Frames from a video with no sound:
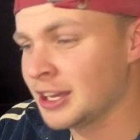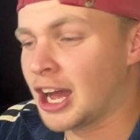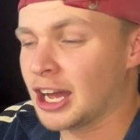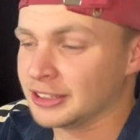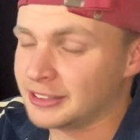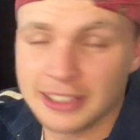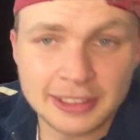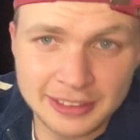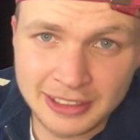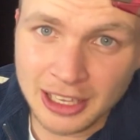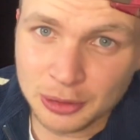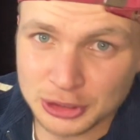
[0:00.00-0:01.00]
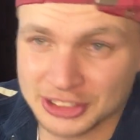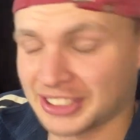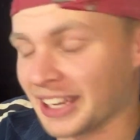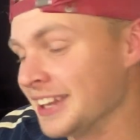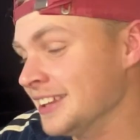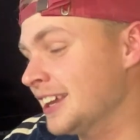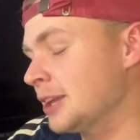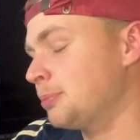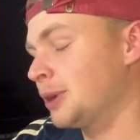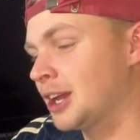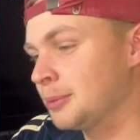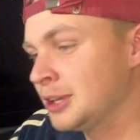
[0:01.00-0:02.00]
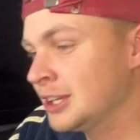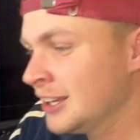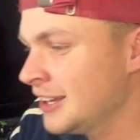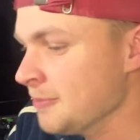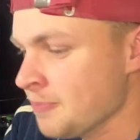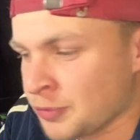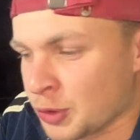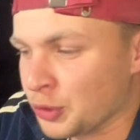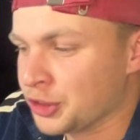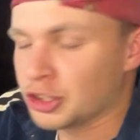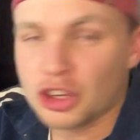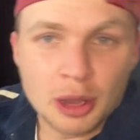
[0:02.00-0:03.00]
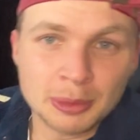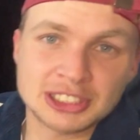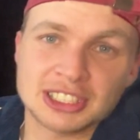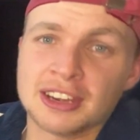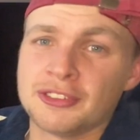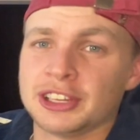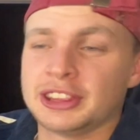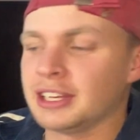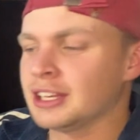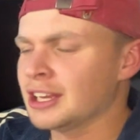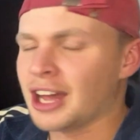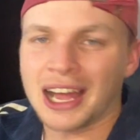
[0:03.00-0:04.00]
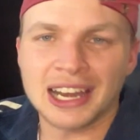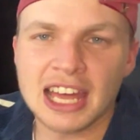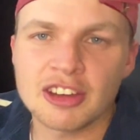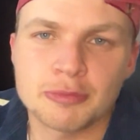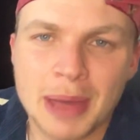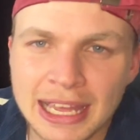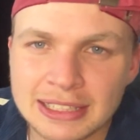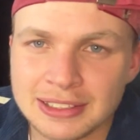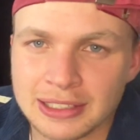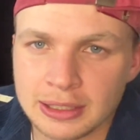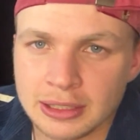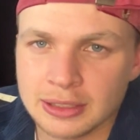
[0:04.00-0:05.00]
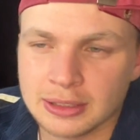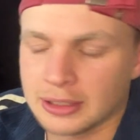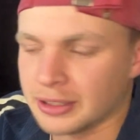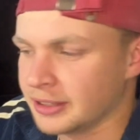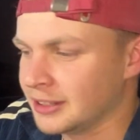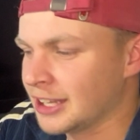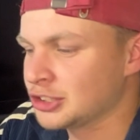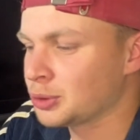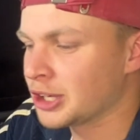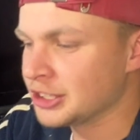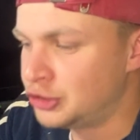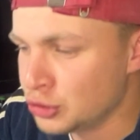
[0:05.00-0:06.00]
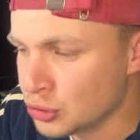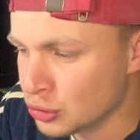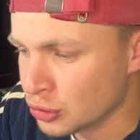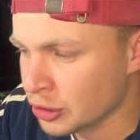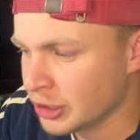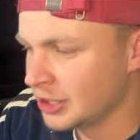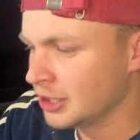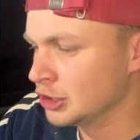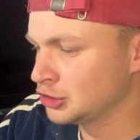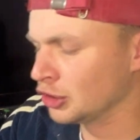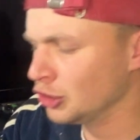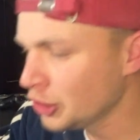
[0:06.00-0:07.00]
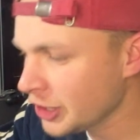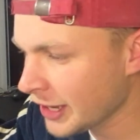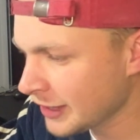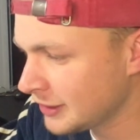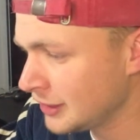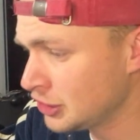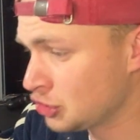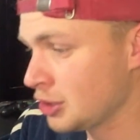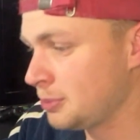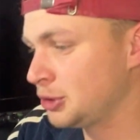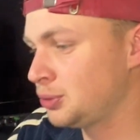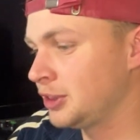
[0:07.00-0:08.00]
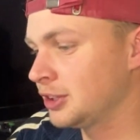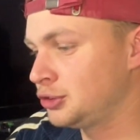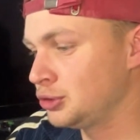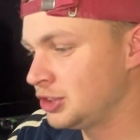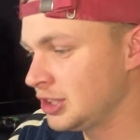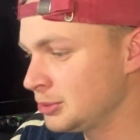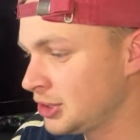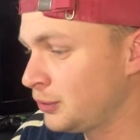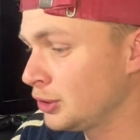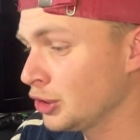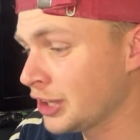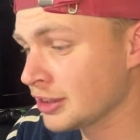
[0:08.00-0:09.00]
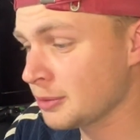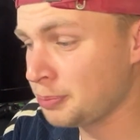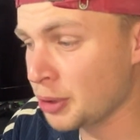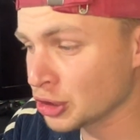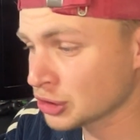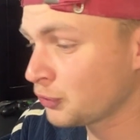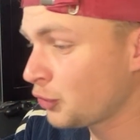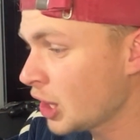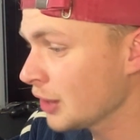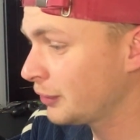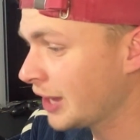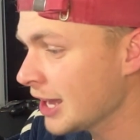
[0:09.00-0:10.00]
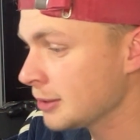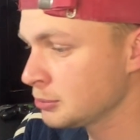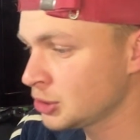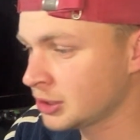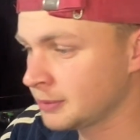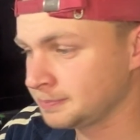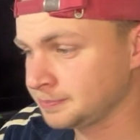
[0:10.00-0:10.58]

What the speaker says: I didn't think I would say that, but I mean, with the comments and everything, I love banter. That's what I do. So looking at the history between the two teams, if you look at the past 5 games,